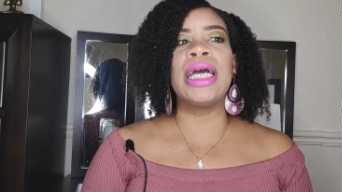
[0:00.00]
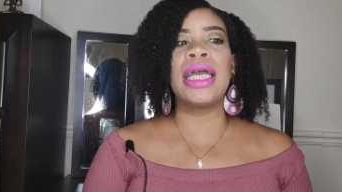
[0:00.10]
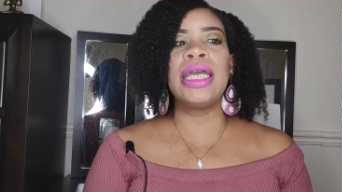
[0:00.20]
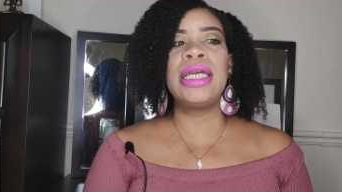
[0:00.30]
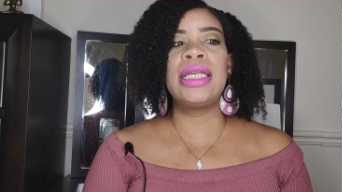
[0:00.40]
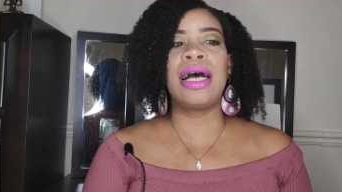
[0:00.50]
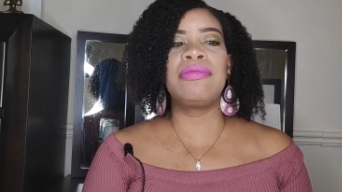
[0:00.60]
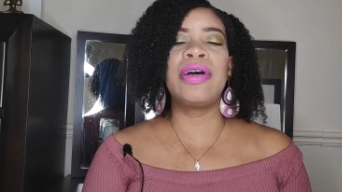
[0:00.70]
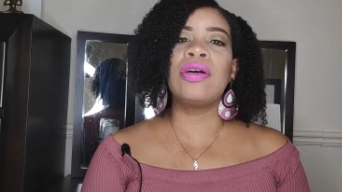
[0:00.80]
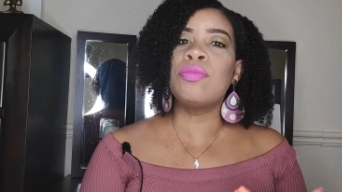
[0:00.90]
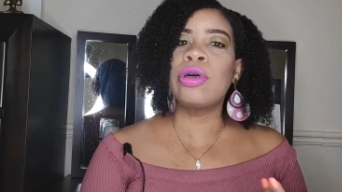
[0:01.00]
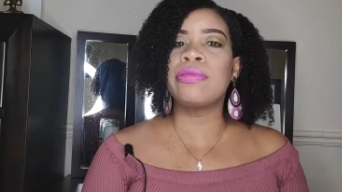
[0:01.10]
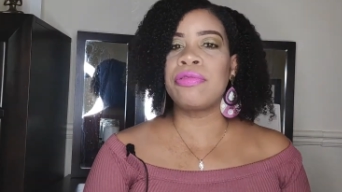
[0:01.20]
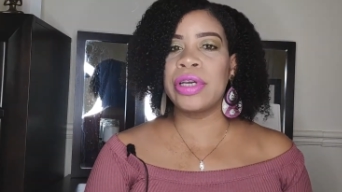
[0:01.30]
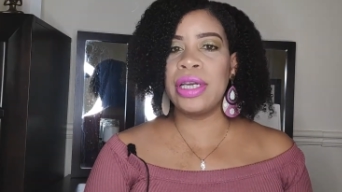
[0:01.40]
it I felt more
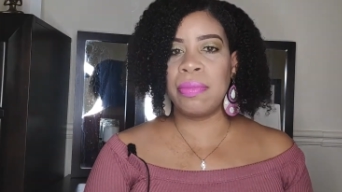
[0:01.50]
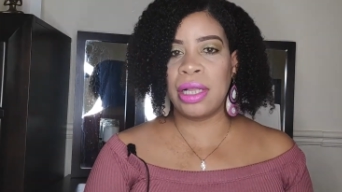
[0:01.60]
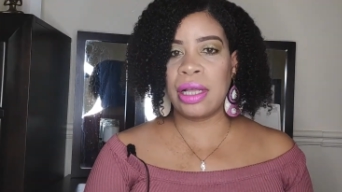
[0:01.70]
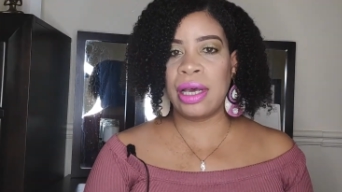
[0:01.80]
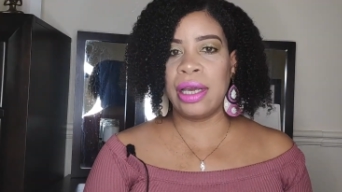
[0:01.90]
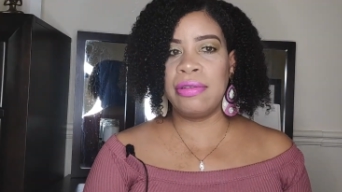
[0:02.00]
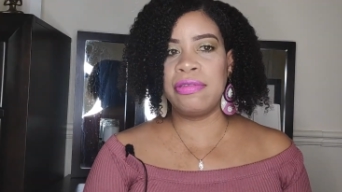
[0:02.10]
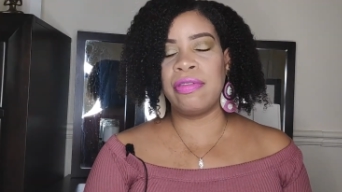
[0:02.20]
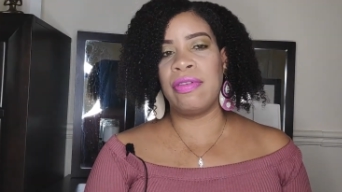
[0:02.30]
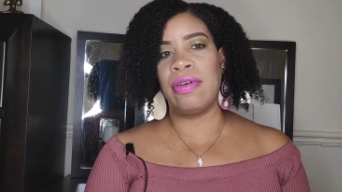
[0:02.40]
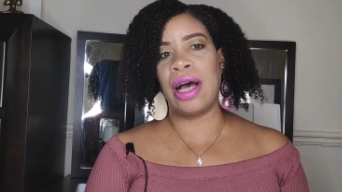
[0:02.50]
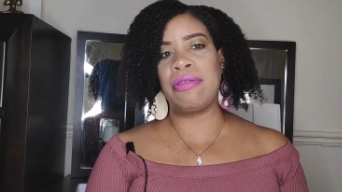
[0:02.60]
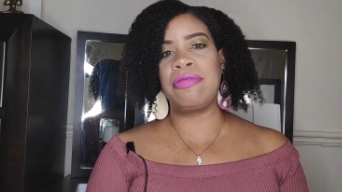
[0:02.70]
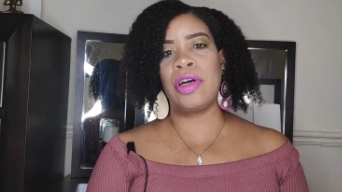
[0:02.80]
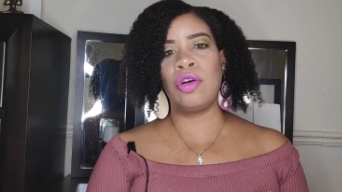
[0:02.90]
free in my life I
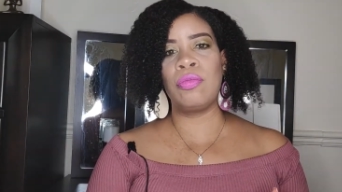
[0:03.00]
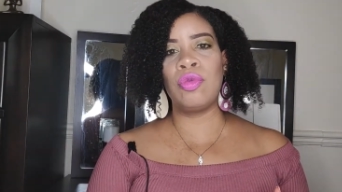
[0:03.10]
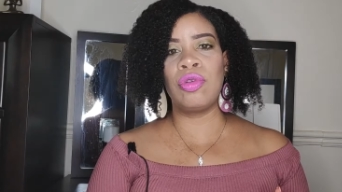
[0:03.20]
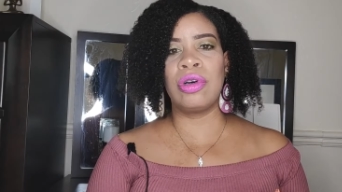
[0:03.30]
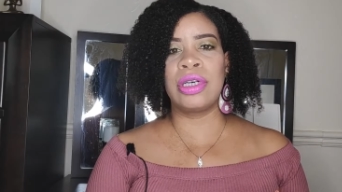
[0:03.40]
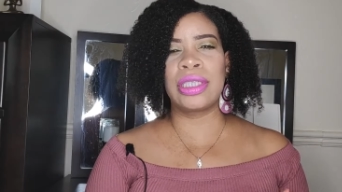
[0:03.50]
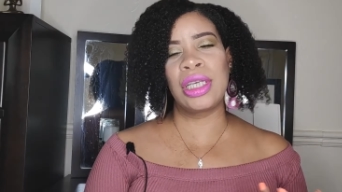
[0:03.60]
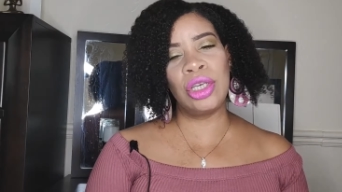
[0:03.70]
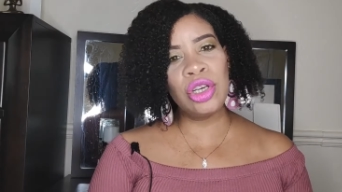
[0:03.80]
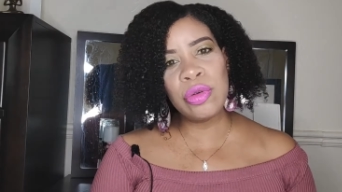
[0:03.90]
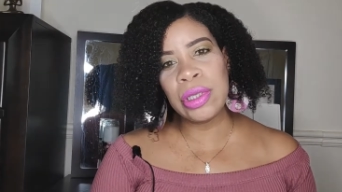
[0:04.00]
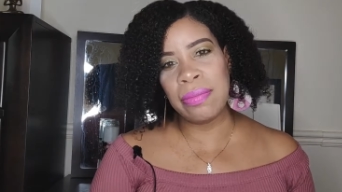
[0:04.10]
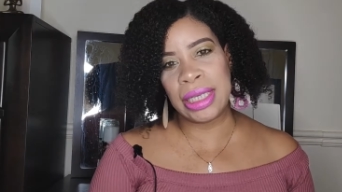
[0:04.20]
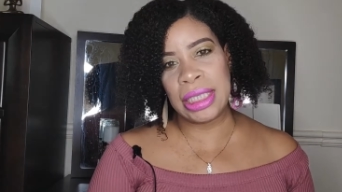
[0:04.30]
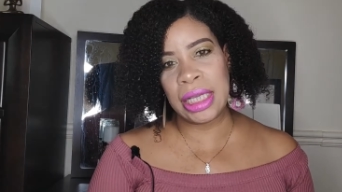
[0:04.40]
felt more secure with
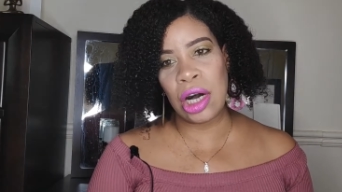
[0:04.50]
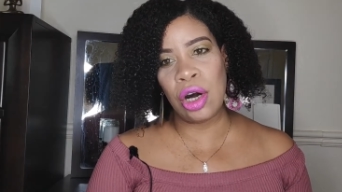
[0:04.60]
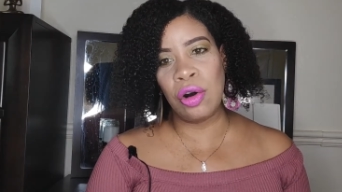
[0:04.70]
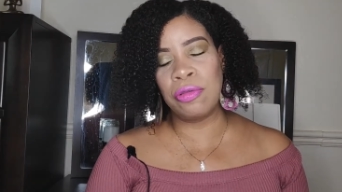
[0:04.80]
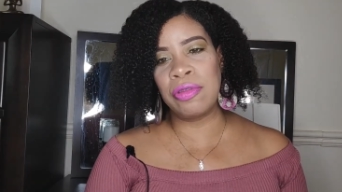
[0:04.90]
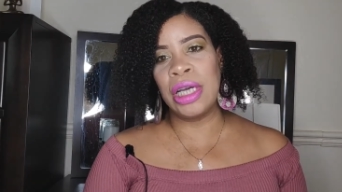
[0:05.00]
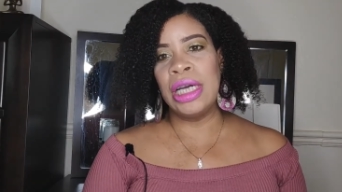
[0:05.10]
myself.